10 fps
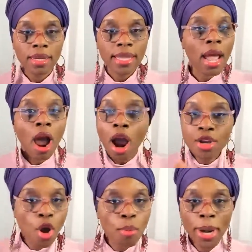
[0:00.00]
There are
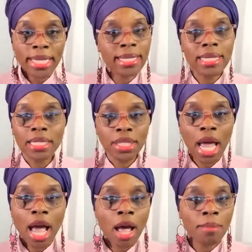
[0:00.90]
no breaks in this
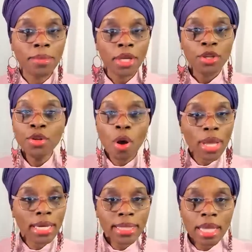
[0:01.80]
job. You don't
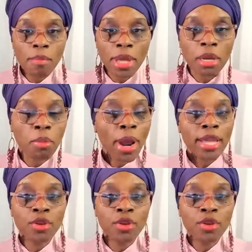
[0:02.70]
get a 10-minute break.